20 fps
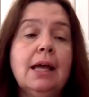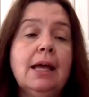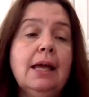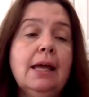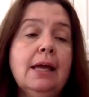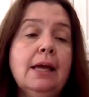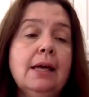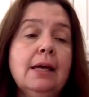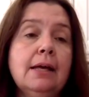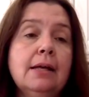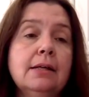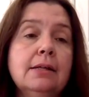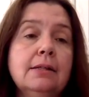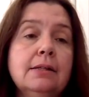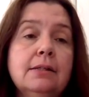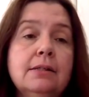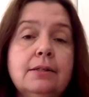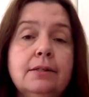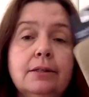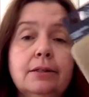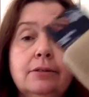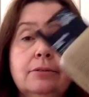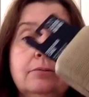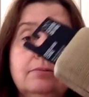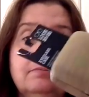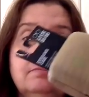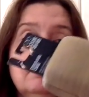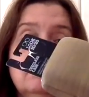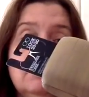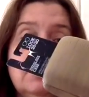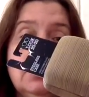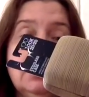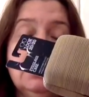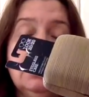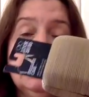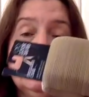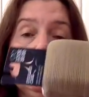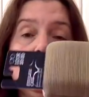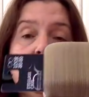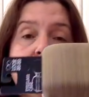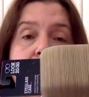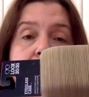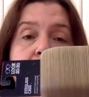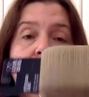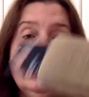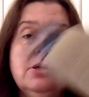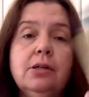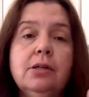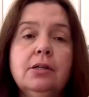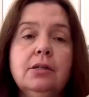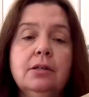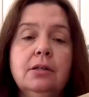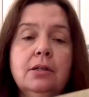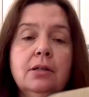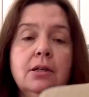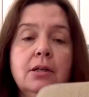And I got this one.